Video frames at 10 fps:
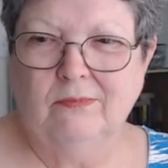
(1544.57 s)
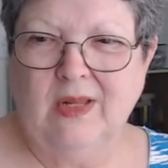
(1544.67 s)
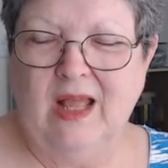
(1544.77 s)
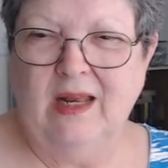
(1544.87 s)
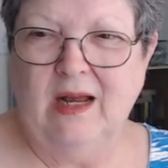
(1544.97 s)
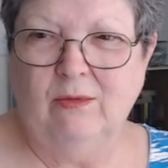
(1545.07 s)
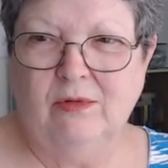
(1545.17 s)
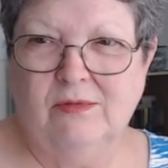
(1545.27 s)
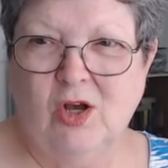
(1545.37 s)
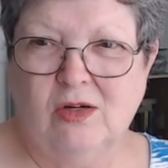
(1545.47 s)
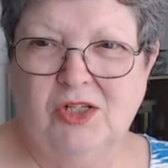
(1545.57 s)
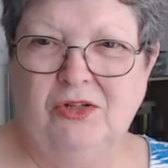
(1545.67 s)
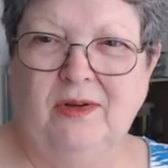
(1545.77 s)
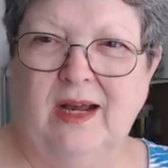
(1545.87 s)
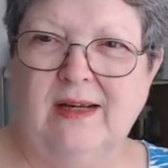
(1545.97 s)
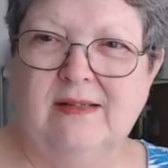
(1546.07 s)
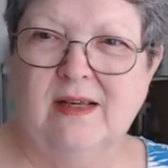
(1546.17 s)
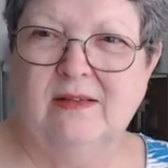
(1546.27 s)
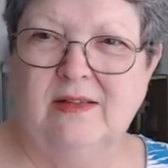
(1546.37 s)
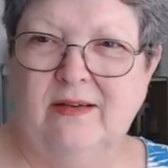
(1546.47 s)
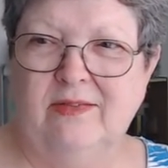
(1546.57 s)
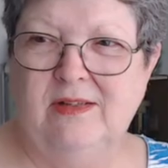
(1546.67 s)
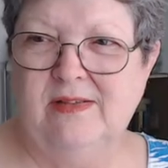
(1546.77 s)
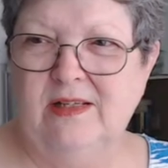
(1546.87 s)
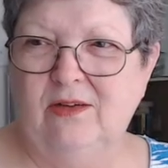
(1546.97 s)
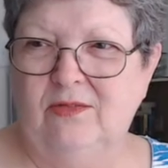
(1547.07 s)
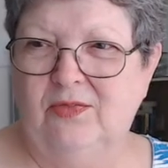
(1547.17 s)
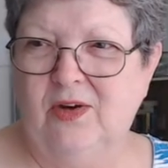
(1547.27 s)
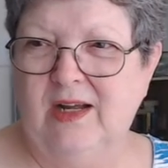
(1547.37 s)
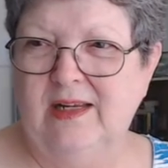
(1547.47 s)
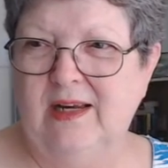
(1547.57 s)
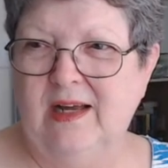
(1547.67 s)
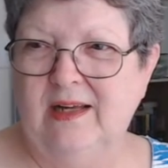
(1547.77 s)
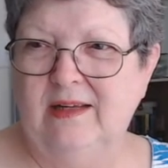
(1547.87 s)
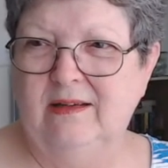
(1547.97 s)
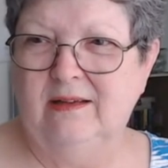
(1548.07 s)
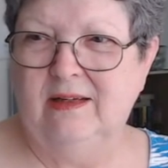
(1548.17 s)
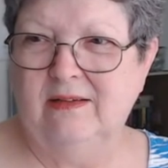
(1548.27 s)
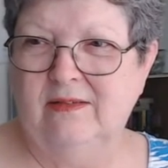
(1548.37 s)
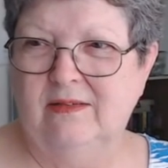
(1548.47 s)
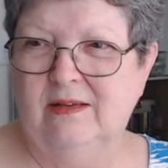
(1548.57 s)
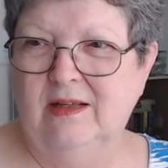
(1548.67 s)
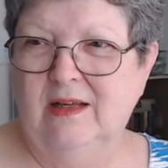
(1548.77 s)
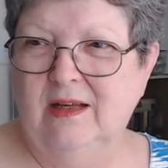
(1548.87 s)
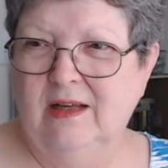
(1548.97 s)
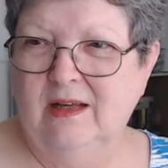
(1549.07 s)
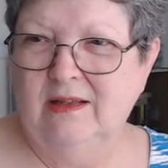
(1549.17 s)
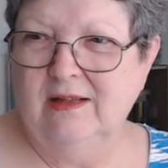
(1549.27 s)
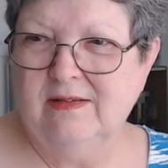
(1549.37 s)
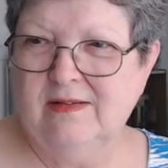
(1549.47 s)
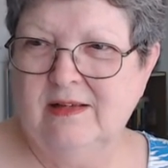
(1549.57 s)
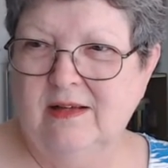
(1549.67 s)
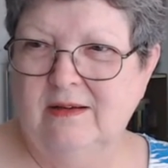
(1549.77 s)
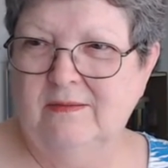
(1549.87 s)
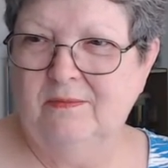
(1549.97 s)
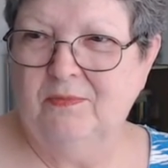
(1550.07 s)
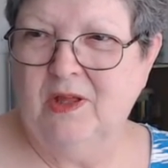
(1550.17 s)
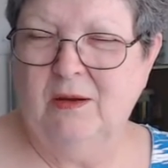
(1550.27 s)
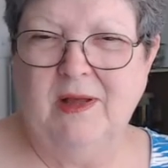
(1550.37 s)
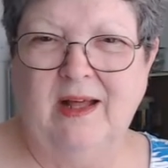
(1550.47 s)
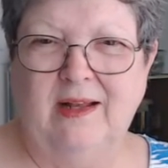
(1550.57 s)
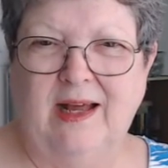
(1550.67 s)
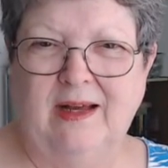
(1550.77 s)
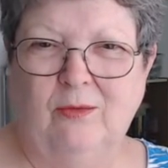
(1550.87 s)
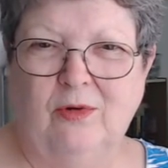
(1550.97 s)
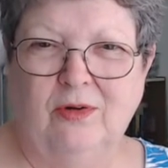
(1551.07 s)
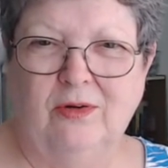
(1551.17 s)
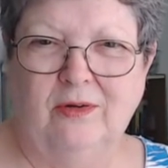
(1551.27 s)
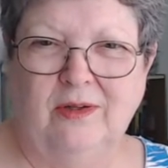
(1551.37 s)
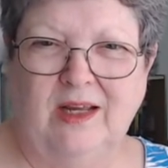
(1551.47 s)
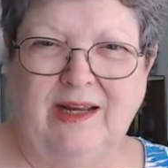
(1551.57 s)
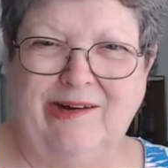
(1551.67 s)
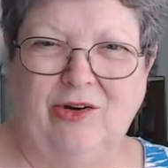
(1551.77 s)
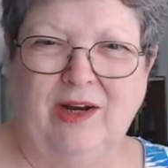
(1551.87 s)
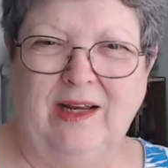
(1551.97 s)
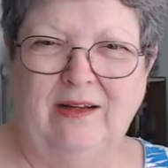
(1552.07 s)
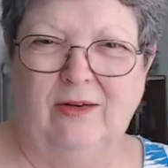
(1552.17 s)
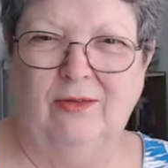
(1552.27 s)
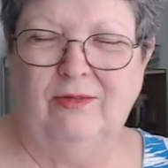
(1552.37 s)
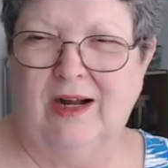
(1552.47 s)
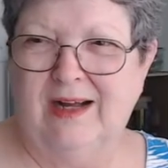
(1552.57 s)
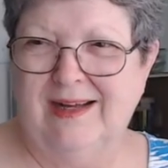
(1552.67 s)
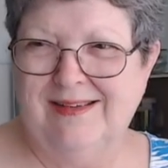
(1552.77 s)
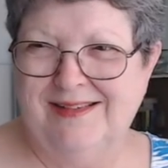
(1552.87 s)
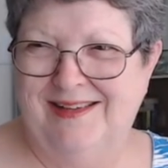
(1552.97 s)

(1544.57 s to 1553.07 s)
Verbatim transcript: And I will talk to you guys. I'll definitely see you on Friday night, unless, unless um, come hell high water and the creek don't rise.